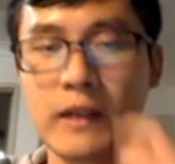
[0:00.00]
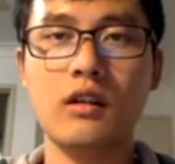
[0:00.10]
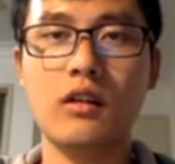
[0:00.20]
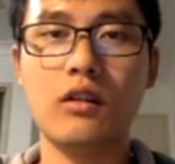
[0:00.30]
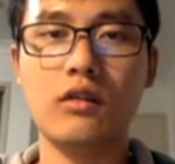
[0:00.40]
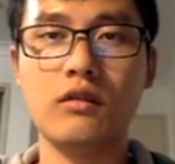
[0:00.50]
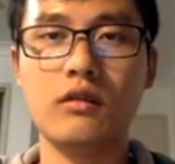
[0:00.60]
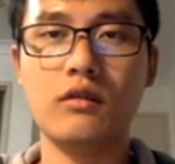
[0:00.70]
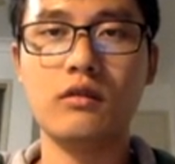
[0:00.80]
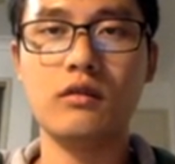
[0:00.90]

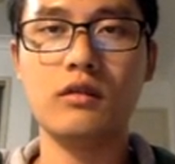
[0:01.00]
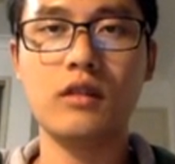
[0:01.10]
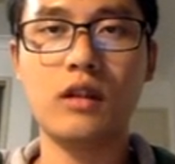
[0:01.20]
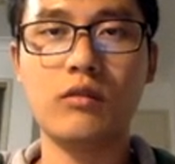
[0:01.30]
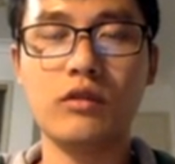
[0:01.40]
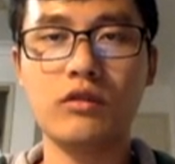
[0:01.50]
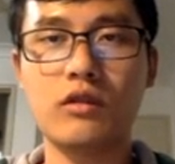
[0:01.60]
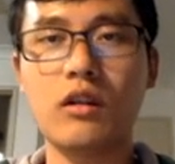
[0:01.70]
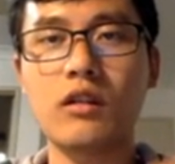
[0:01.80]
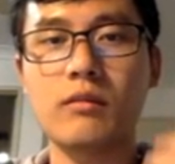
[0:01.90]
Or this time we'll
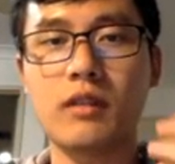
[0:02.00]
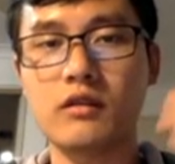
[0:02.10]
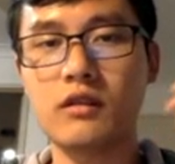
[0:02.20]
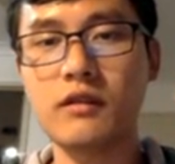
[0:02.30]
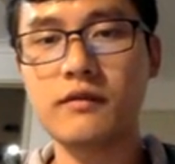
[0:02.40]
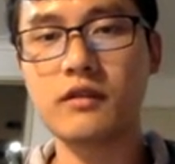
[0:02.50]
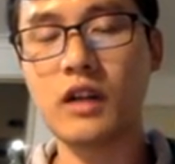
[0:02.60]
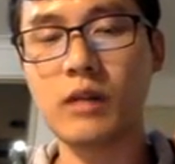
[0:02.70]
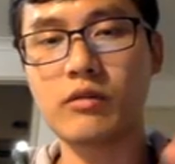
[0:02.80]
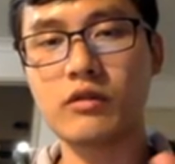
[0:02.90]
just talk about different
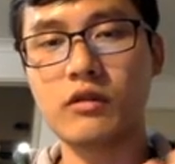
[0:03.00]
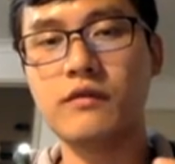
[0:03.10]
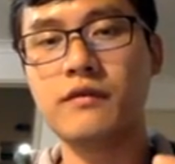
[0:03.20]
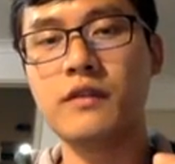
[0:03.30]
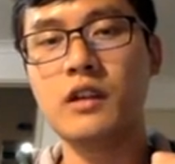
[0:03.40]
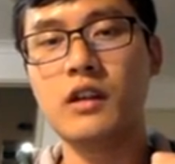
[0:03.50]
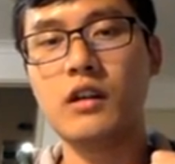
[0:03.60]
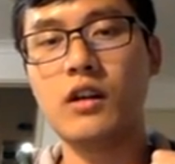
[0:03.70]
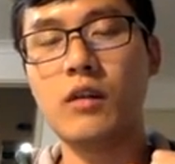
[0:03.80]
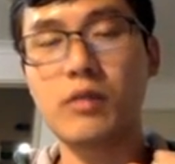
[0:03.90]
types of
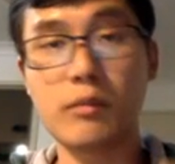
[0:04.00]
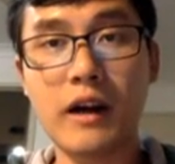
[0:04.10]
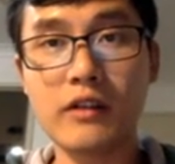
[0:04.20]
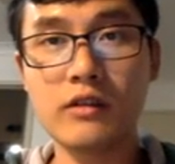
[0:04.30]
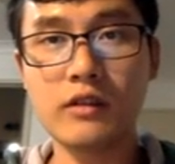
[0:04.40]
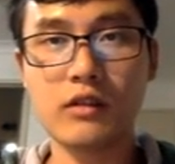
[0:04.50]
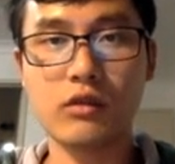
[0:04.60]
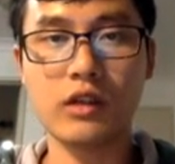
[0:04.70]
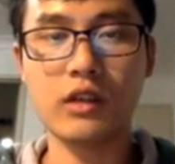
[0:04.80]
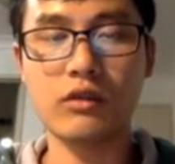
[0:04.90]
optimizer that
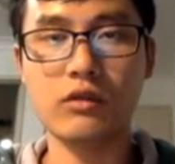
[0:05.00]
you can